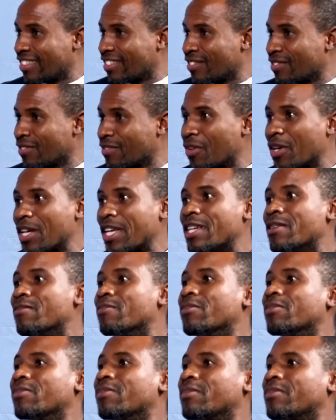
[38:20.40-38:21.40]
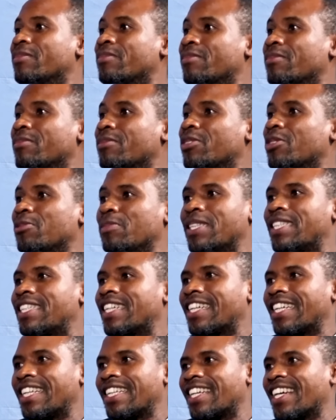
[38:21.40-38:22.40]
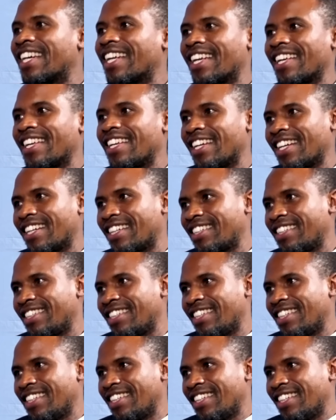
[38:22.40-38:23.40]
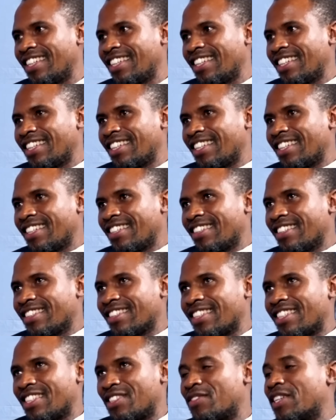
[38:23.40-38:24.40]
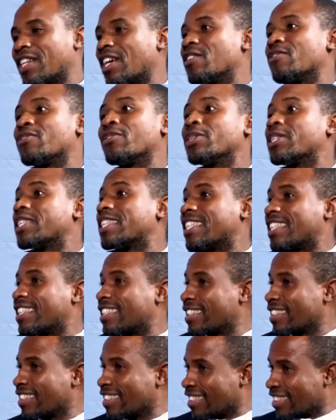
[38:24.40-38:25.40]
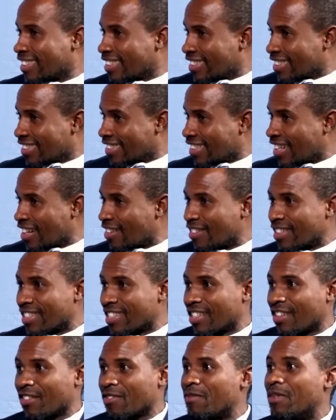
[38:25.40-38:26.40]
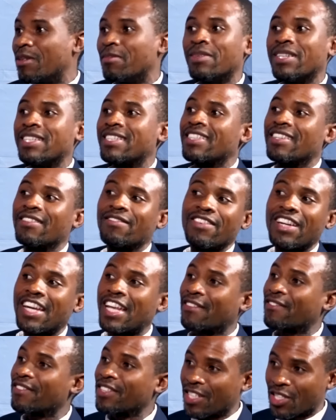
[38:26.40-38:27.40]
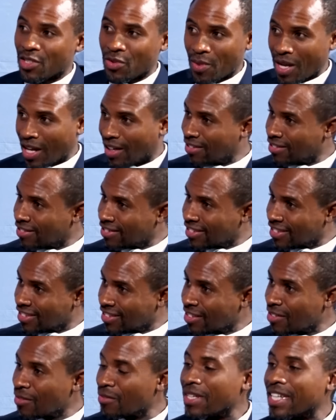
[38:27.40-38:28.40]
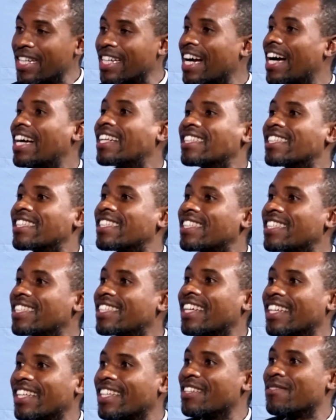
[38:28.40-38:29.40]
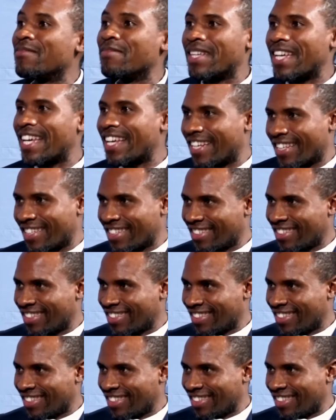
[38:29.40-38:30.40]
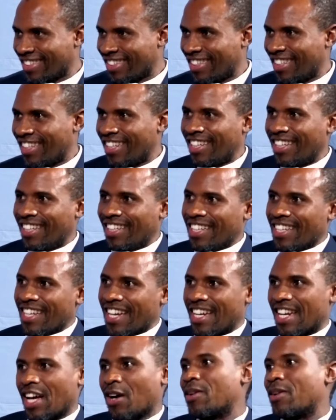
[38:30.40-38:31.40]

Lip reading: for him to be taken care of here. So it is very unfortunate. Our staff members have left as well. We can't take him in. And I